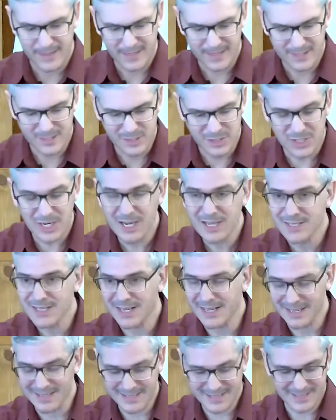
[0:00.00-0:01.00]

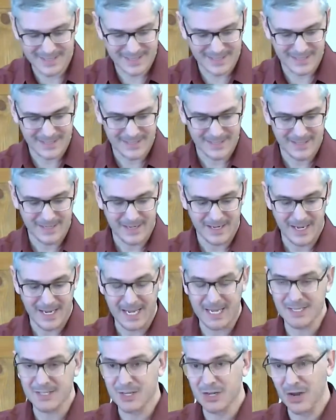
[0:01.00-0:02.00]
Jesus
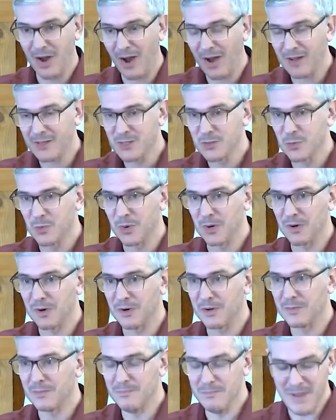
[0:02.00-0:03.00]
is God's
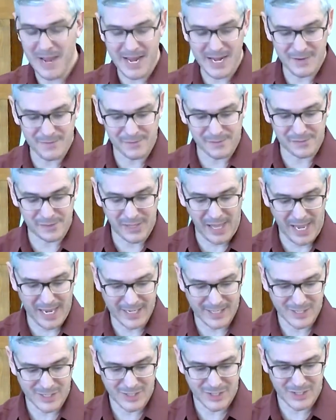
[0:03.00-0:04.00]
word made
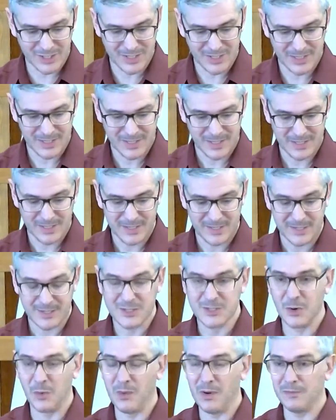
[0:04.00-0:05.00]
flesh.
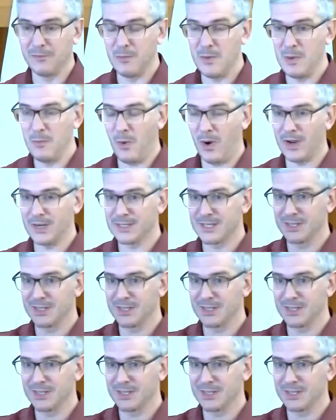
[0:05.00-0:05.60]
So if we want to